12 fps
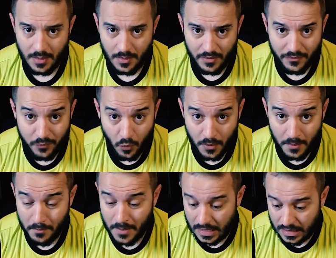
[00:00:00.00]
about 4
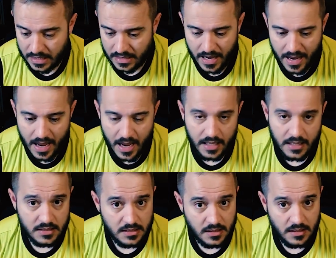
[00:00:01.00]
million
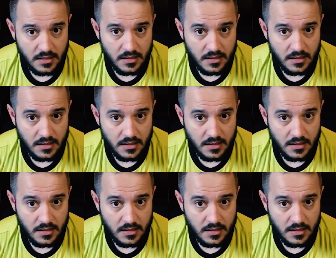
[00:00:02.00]
reais,